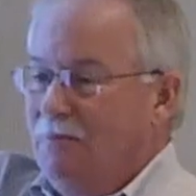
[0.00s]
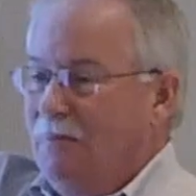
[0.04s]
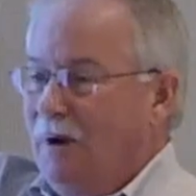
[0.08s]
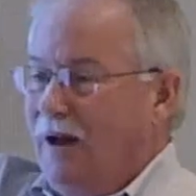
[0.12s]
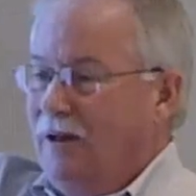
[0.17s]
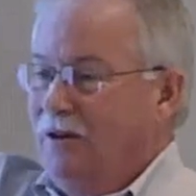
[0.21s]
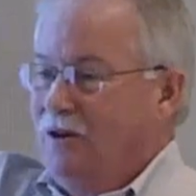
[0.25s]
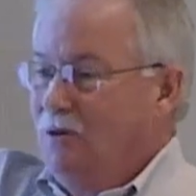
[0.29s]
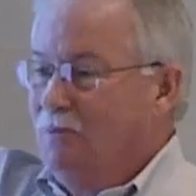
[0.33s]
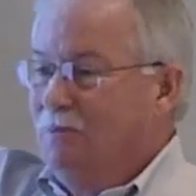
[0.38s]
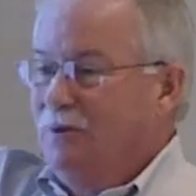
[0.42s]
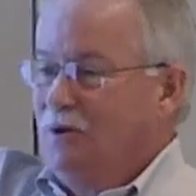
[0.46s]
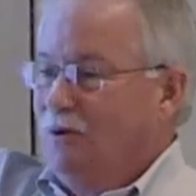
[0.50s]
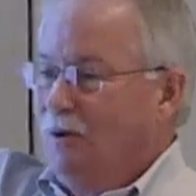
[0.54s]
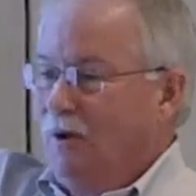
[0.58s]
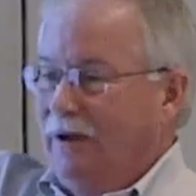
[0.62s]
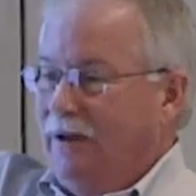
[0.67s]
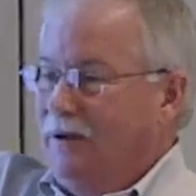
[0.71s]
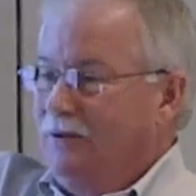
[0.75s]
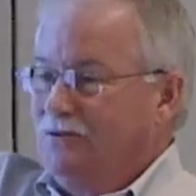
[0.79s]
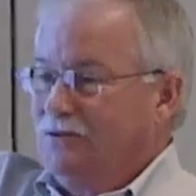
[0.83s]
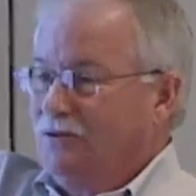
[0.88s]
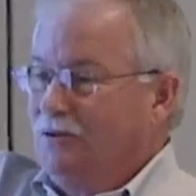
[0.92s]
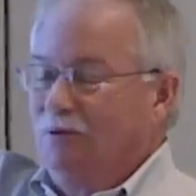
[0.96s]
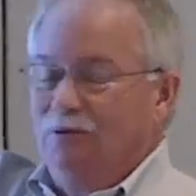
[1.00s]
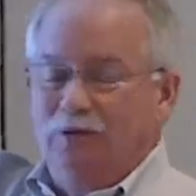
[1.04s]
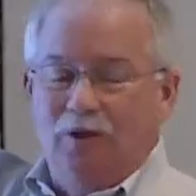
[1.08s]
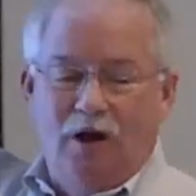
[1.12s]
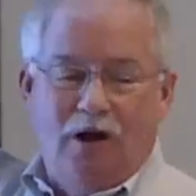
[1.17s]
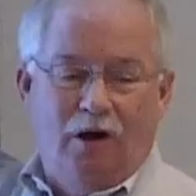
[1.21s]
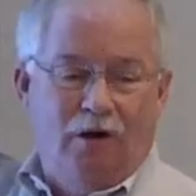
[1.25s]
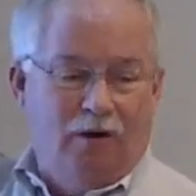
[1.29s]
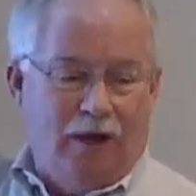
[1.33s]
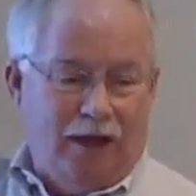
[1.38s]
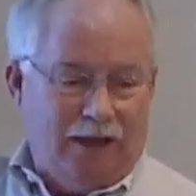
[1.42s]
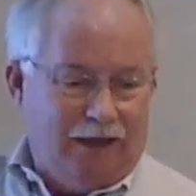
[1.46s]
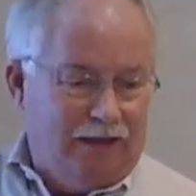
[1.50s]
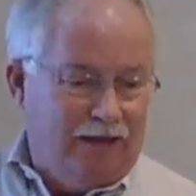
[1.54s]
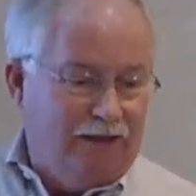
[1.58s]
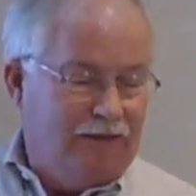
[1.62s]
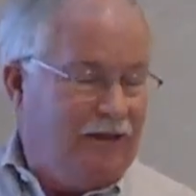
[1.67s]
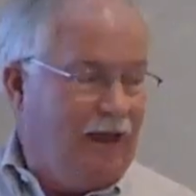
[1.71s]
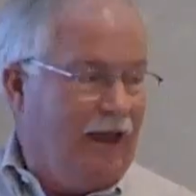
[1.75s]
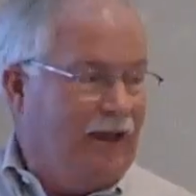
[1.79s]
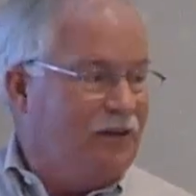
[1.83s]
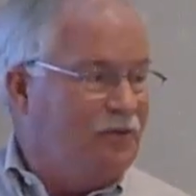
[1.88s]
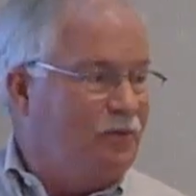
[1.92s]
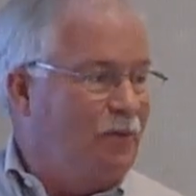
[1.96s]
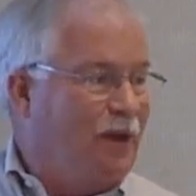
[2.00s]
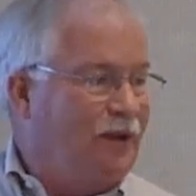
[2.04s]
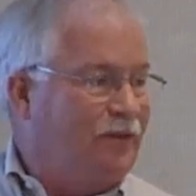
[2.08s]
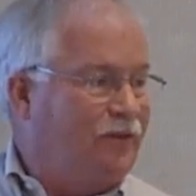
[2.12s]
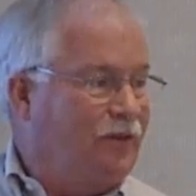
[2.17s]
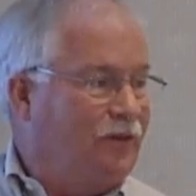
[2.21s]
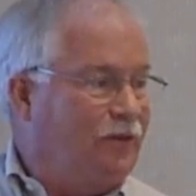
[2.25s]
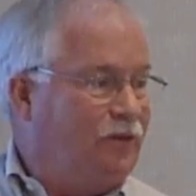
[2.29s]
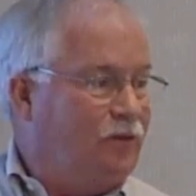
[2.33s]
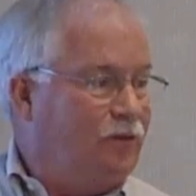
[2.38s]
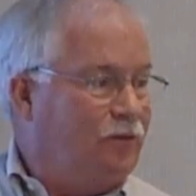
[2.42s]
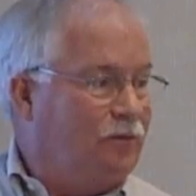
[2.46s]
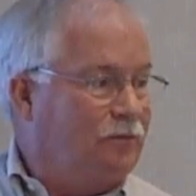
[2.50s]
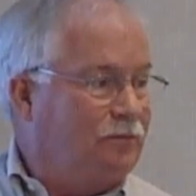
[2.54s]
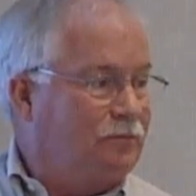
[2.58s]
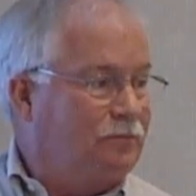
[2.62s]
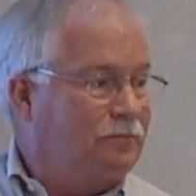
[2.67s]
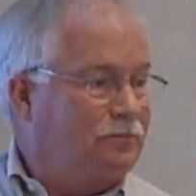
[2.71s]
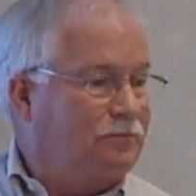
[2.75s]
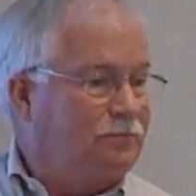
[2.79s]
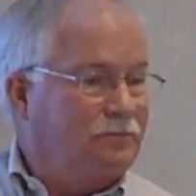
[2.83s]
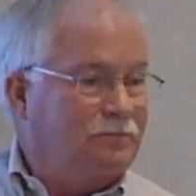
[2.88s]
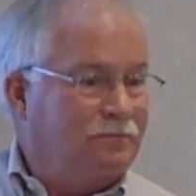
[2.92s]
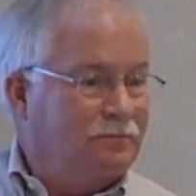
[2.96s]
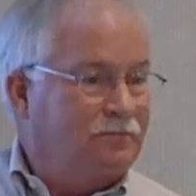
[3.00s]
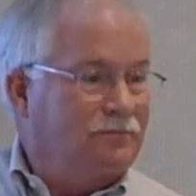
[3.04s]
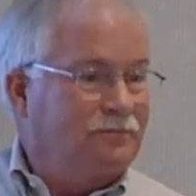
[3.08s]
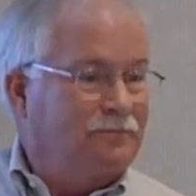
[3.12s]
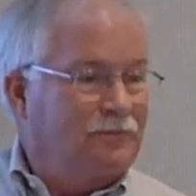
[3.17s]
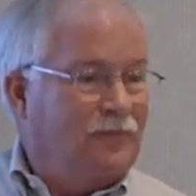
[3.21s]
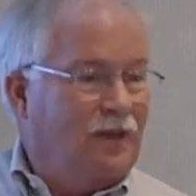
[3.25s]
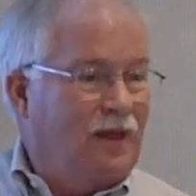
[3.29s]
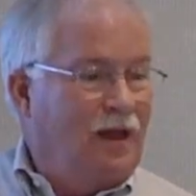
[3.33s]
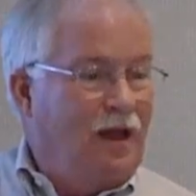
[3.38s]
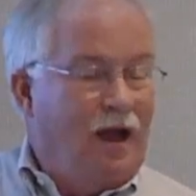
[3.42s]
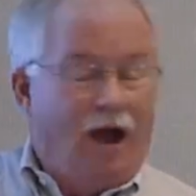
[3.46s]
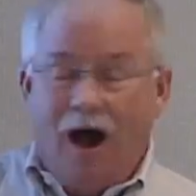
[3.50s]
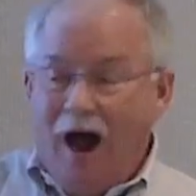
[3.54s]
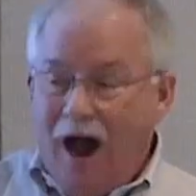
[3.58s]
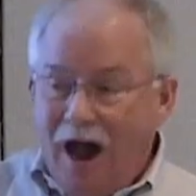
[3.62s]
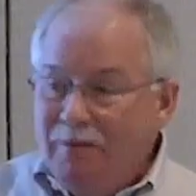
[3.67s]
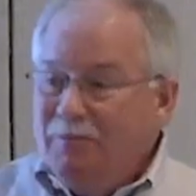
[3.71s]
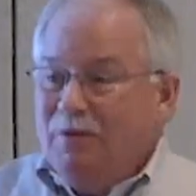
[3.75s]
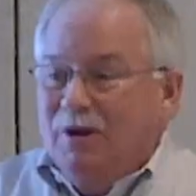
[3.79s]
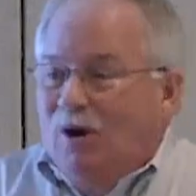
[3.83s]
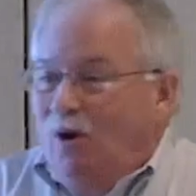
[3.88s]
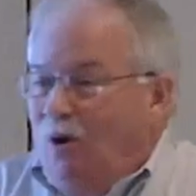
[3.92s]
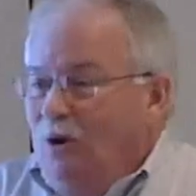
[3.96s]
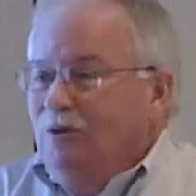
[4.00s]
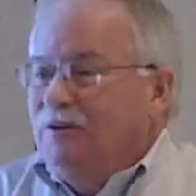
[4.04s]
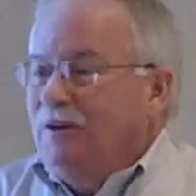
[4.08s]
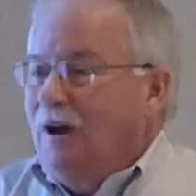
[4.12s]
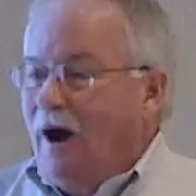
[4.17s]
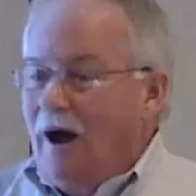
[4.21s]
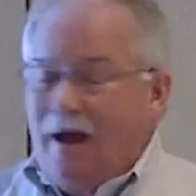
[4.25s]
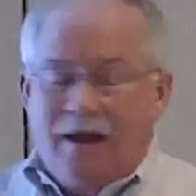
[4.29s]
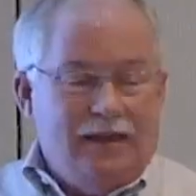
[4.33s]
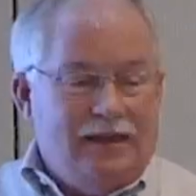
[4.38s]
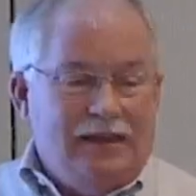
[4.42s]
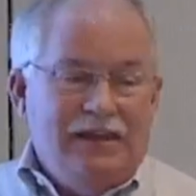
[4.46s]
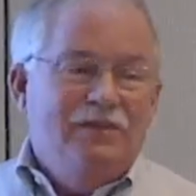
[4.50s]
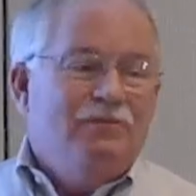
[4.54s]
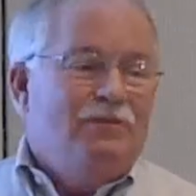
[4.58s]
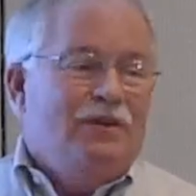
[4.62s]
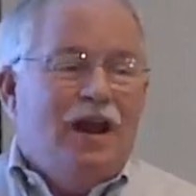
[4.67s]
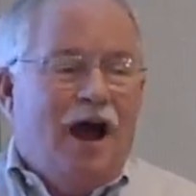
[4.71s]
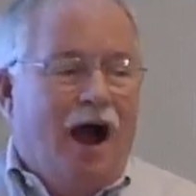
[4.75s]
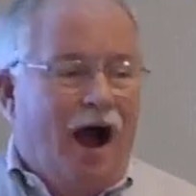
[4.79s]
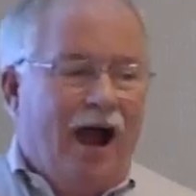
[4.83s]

in my humidor gets too low, I get a text message. I'm an old guy. Even